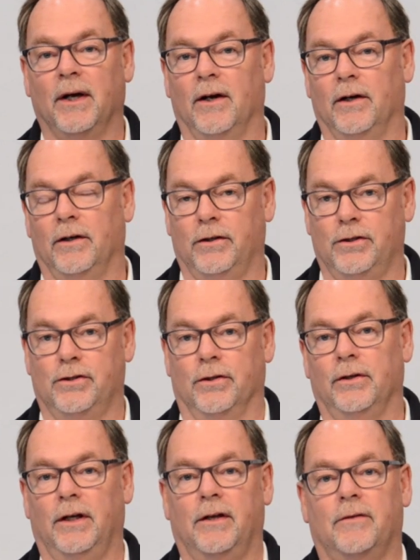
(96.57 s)
our
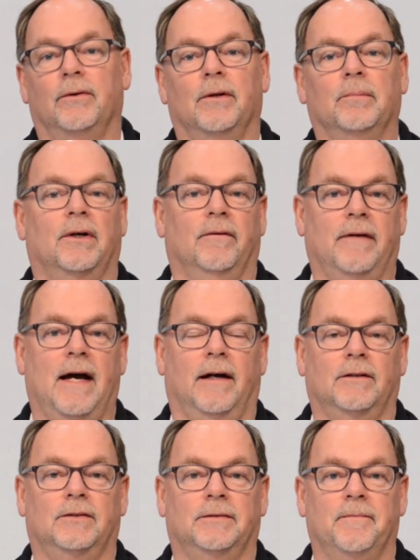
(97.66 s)
journey through the book of
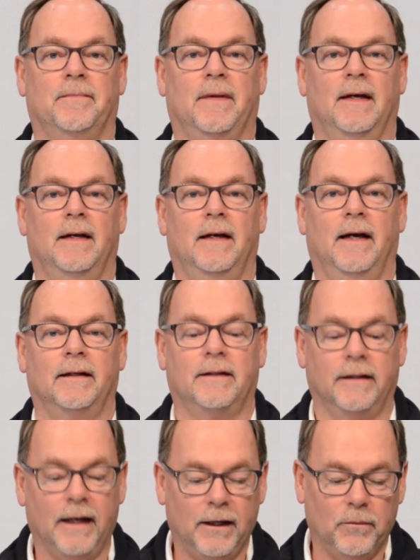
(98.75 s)
Acts. And
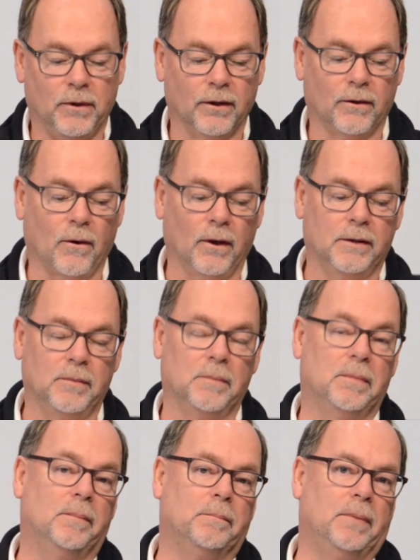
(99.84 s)
today we're going to be
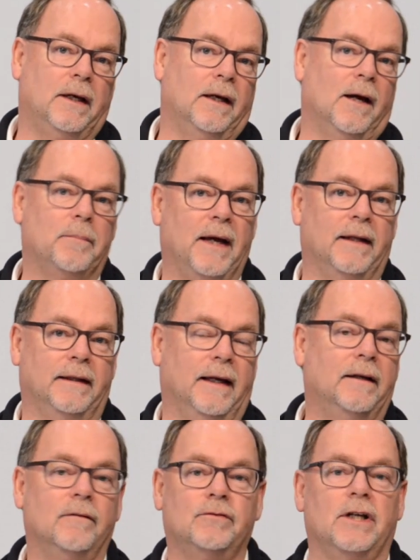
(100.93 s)
picking up at the
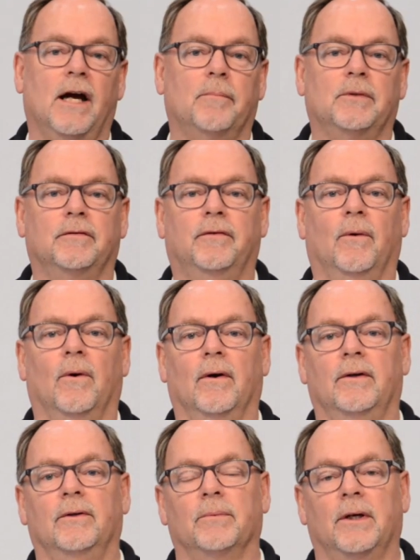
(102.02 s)
end of chapter
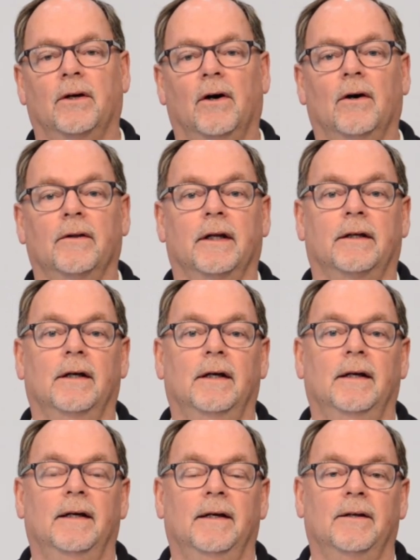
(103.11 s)
4. You'll recall that
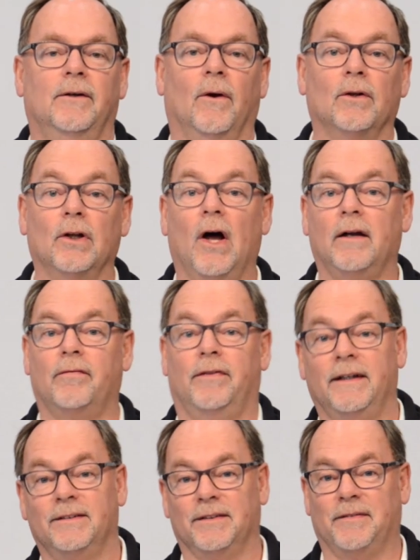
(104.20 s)
you know a lot of
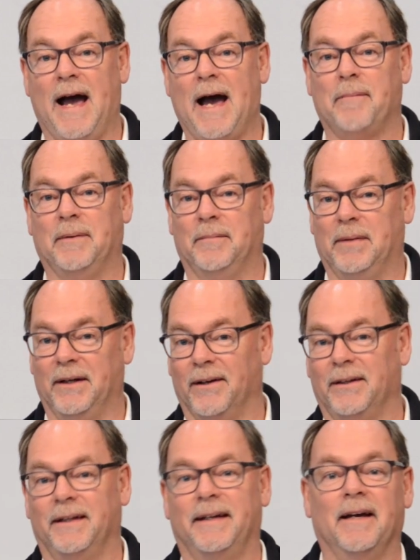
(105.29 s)
things have happened
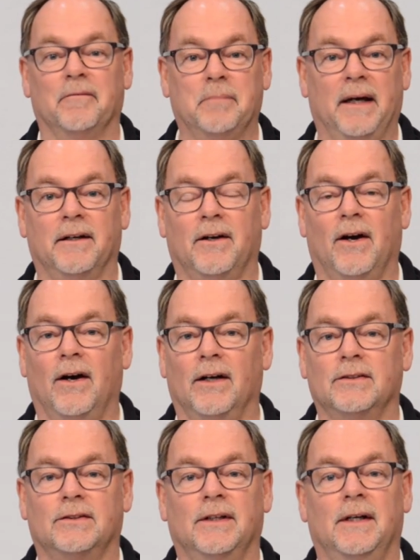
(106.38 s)
beyond the day of
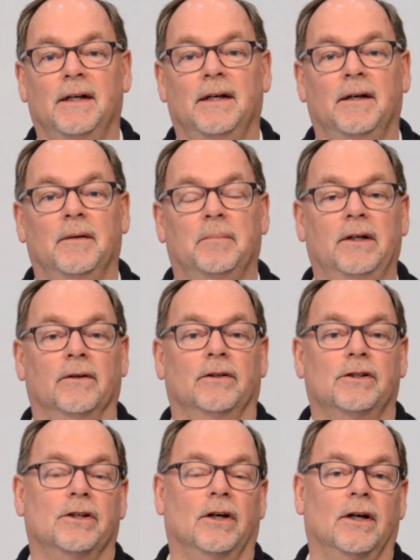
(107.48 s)
Pentecost. Peter
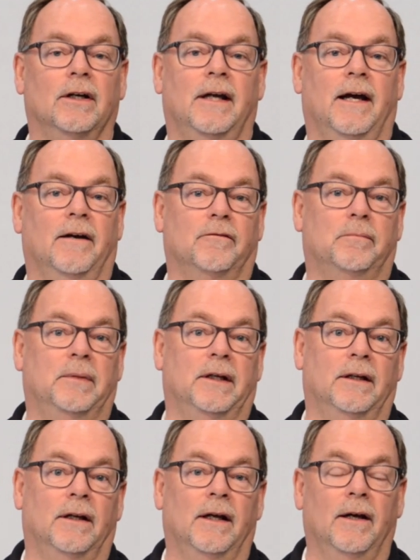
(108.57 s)
and John have
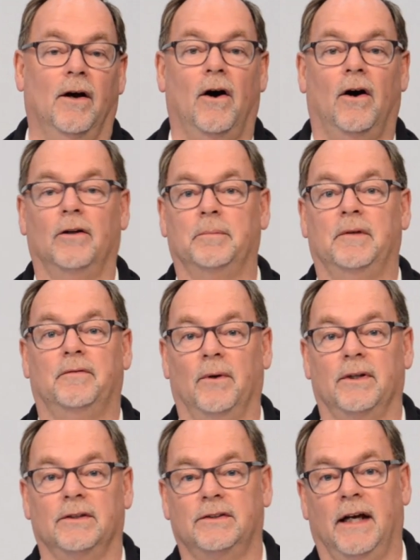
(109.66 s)
been hauled
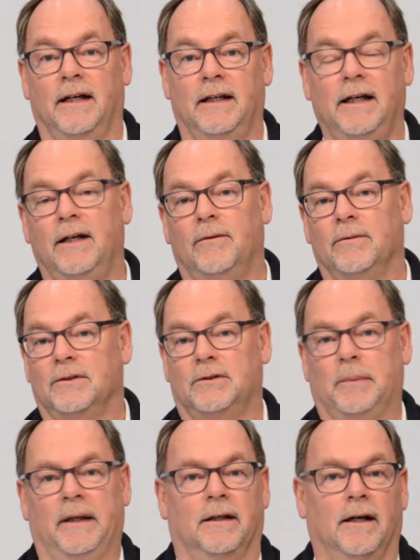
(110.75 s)
before the Sanhedrin,
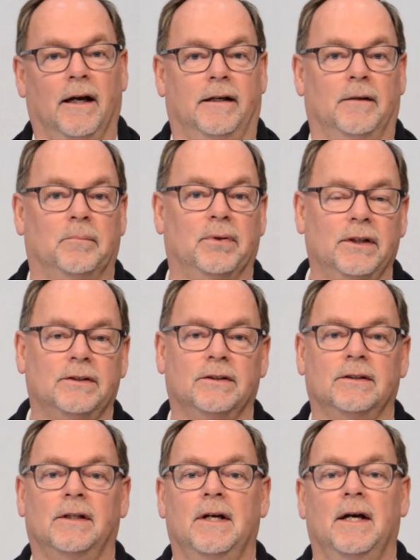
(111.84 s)
spent a night in
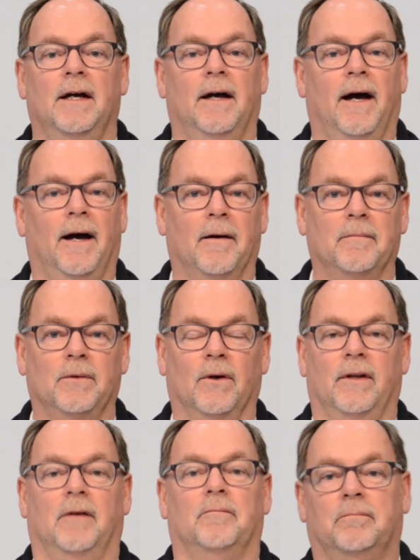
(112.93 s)
prison. Uh, you
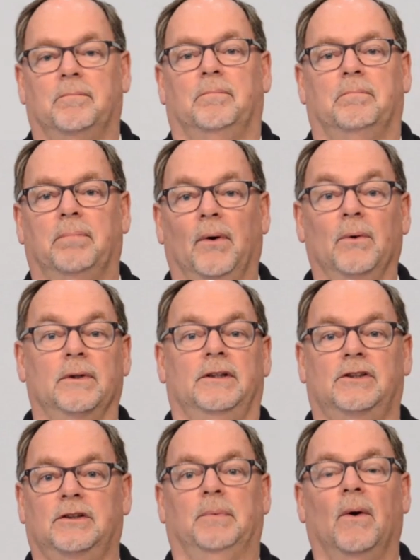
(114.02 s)
know, they've
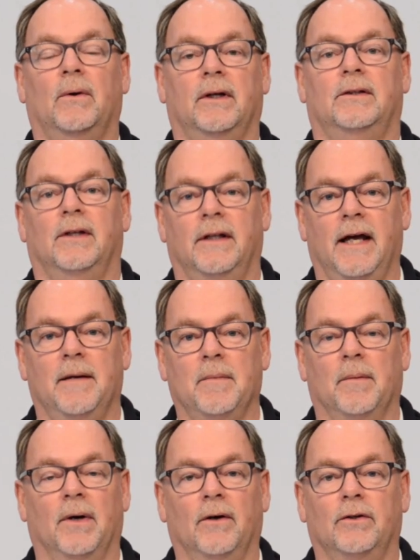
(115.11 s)
boldly spoken to them
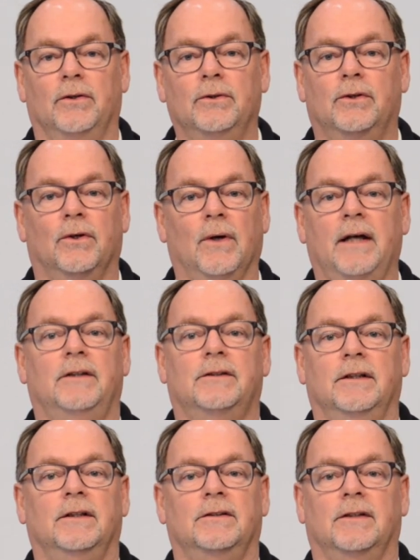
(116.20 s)
about who
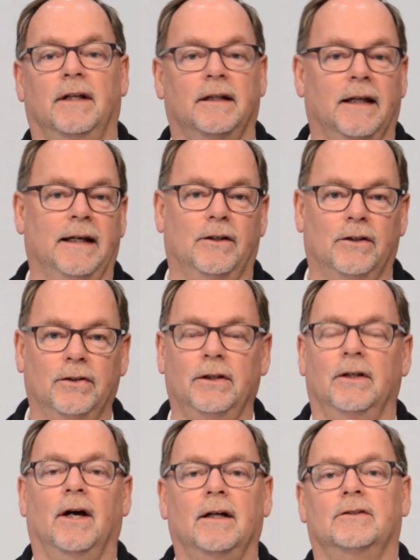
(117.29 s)
Christ is and that they
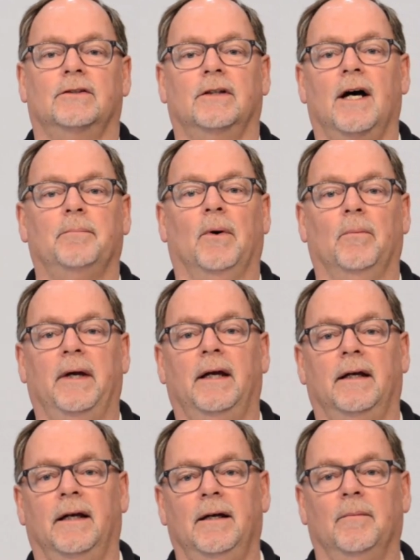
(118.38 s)
could not stop
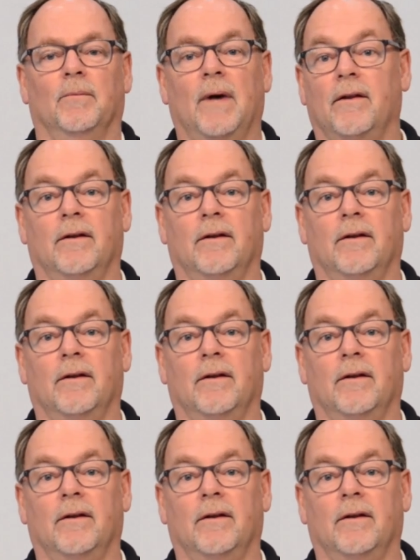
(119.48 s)
obeying him rather